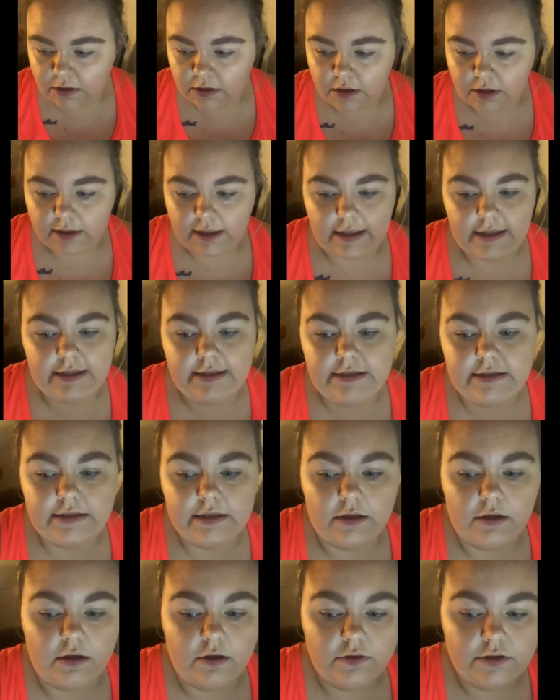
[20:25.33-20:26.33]
That is the
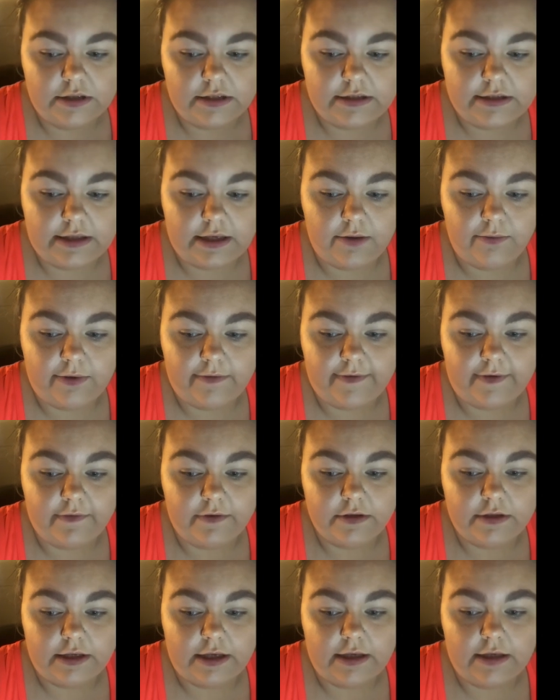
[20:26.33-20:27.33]
closest thing we've ever
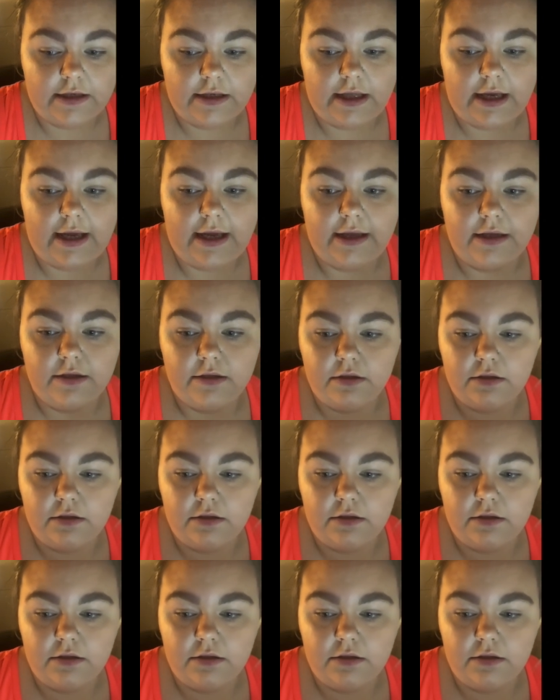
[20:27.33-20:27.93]
done that